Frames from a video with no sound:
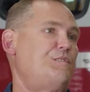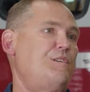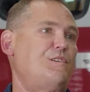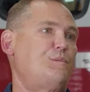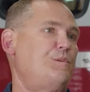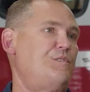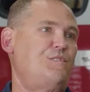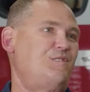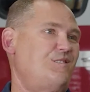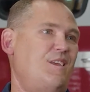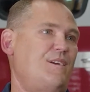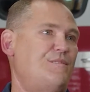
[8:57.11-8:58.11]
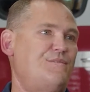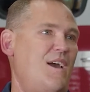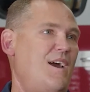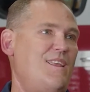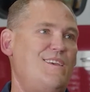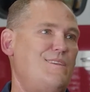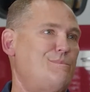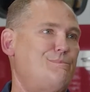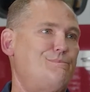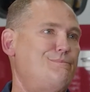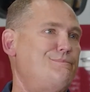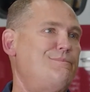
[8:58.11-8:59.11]
cyst," which is just like a fatty
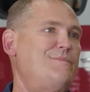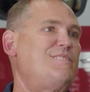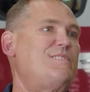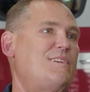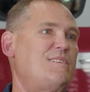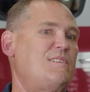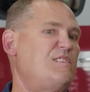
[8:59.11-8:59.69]
cyst.